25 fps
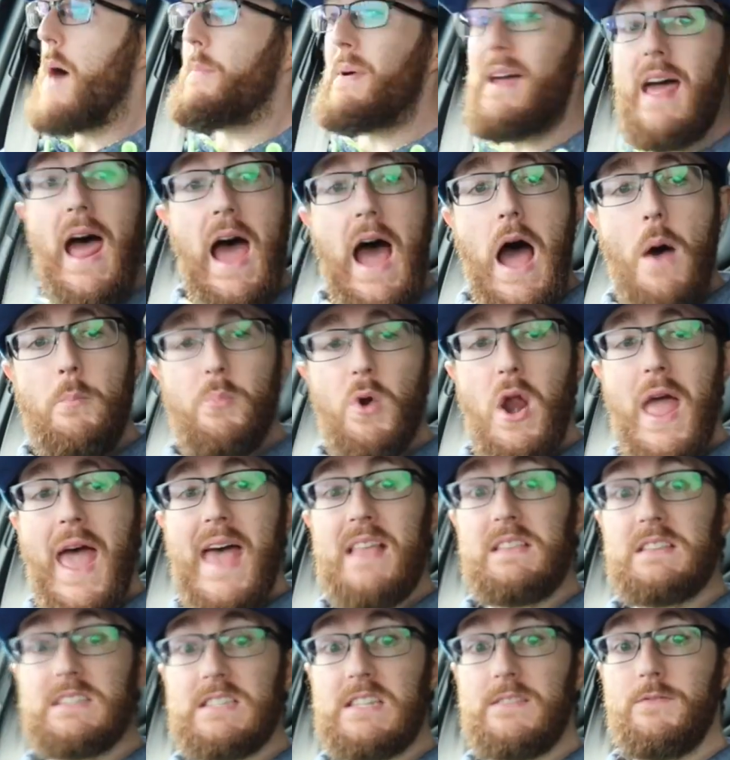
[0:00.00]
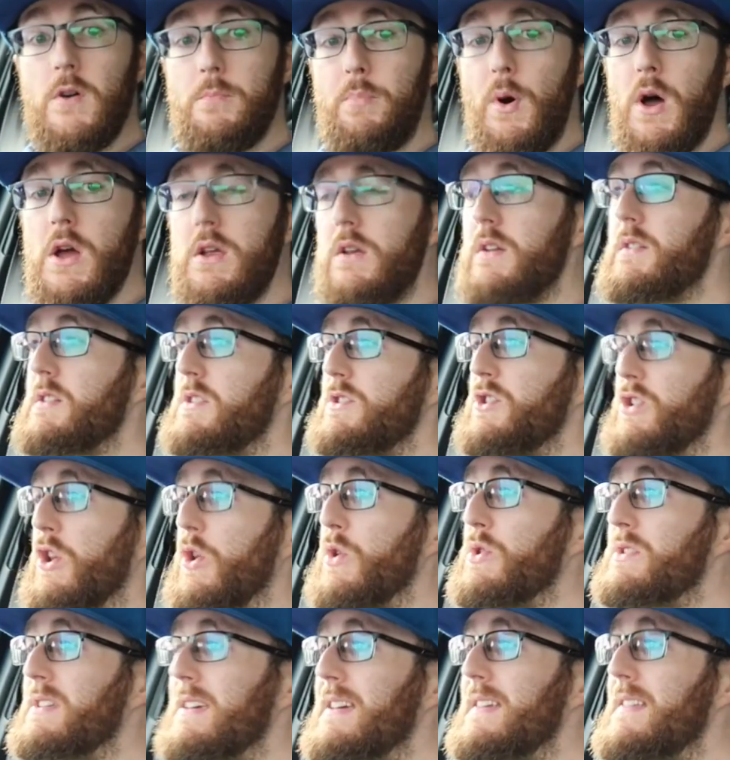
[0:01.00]
a bit apprehensive about
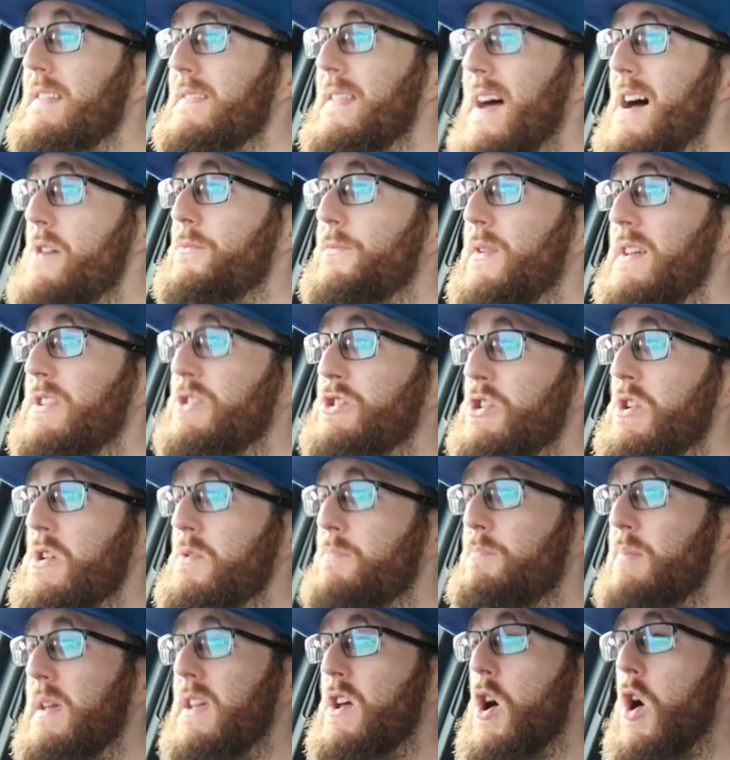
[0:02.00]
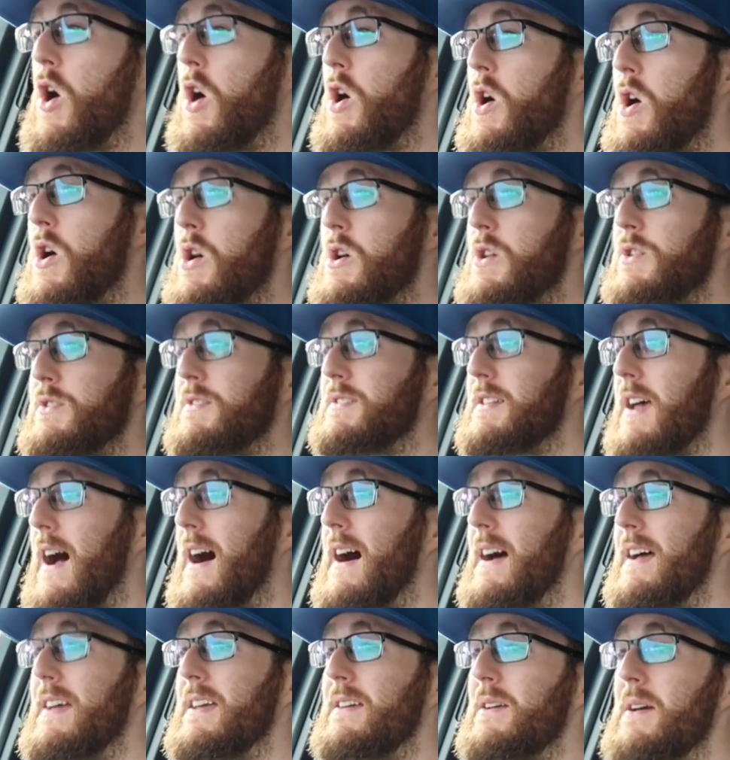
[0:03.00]
using that feature because
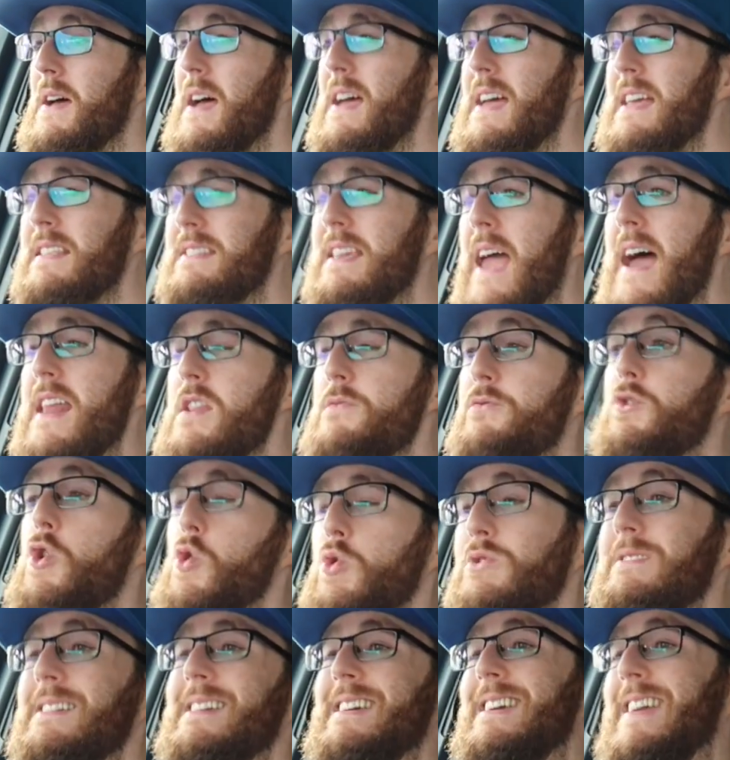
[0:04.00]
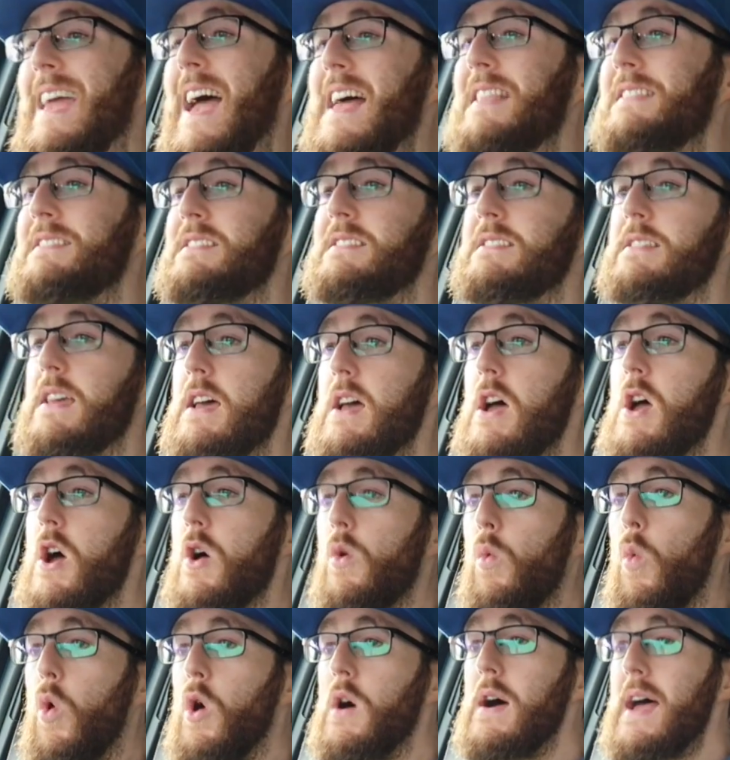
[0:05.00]
it kind of goes against
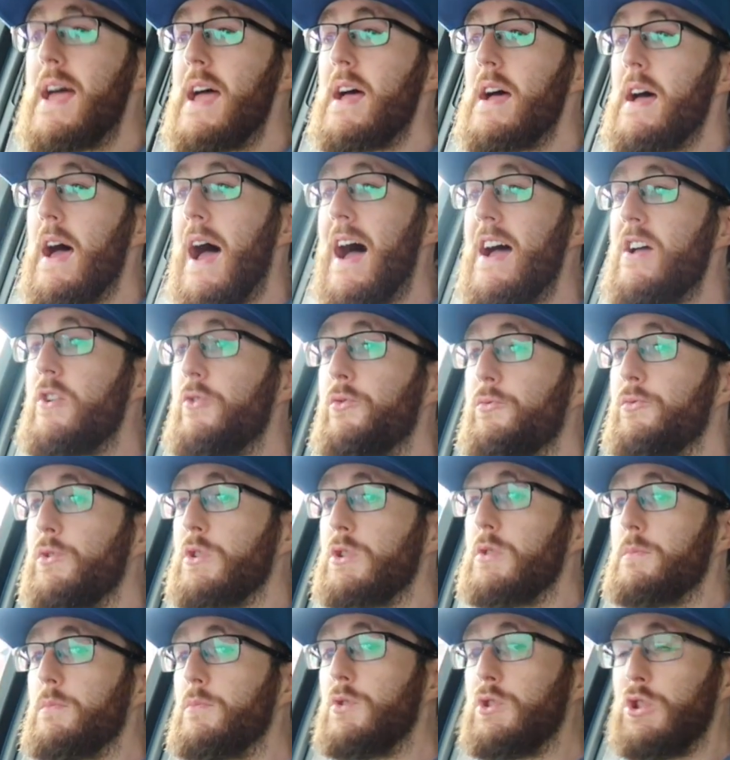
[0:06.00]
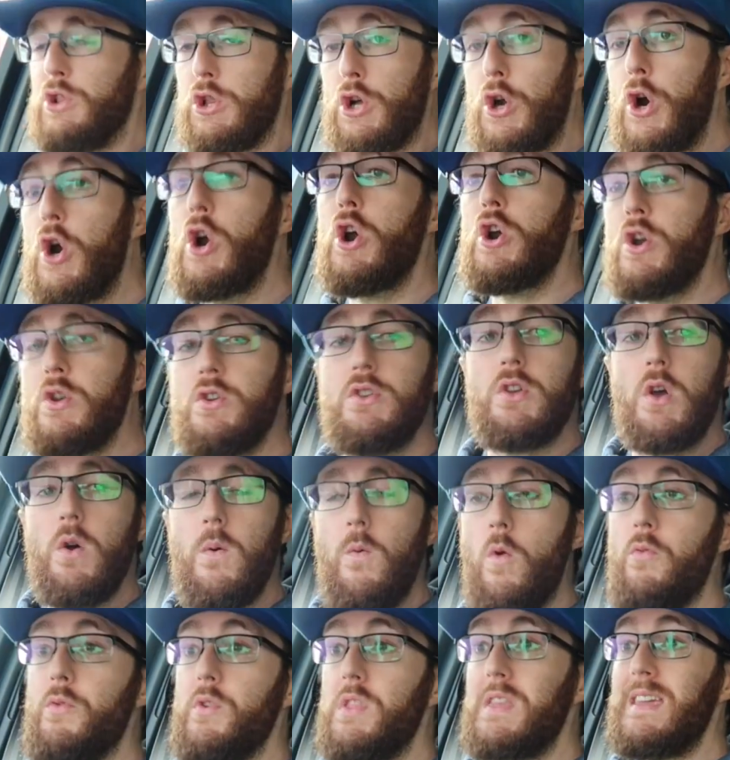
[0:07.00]
what I've learned
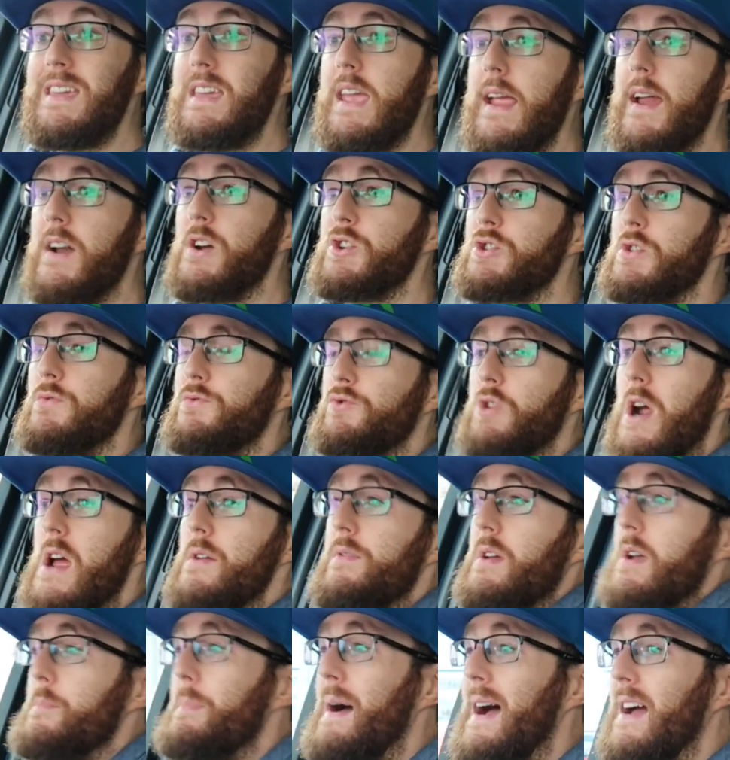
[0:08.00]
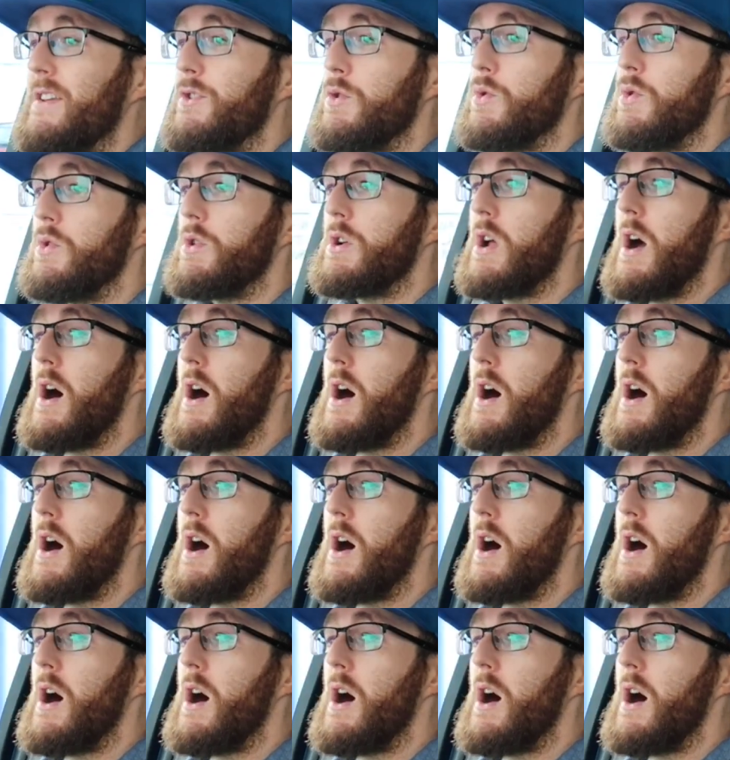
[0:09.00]
over the years of driving a manual